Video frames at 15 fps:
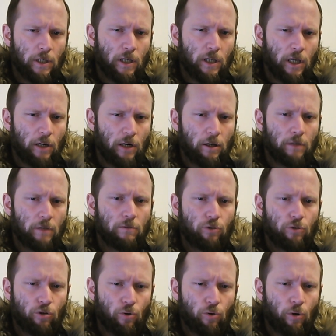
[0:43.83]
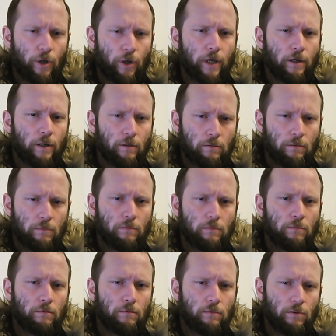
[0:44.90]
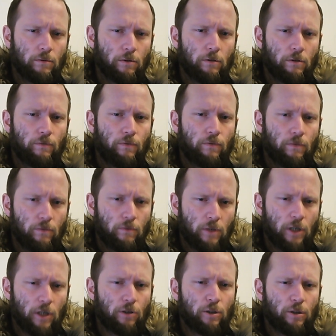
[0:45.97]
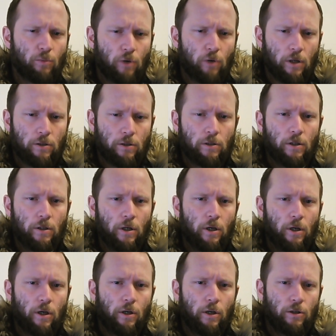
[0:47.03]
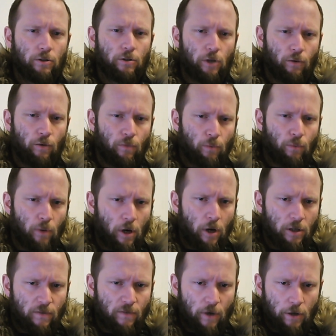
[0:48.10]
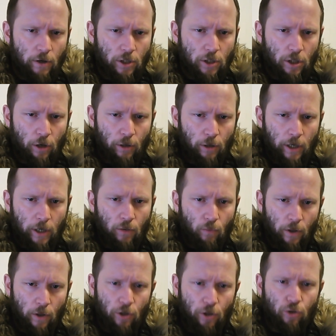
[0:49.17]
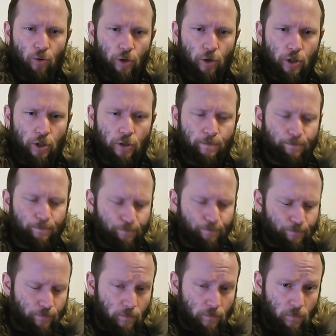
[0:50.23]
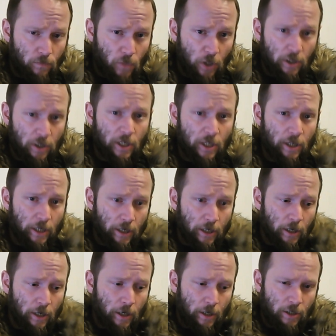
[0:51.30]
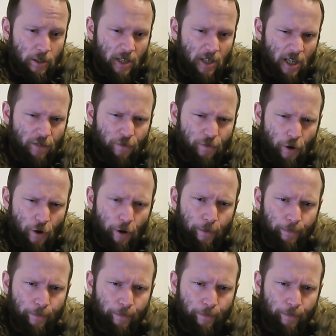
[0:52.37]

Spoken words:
hear it snoring and hear some grunts. So he walks very slowly with his torch until he sees fur.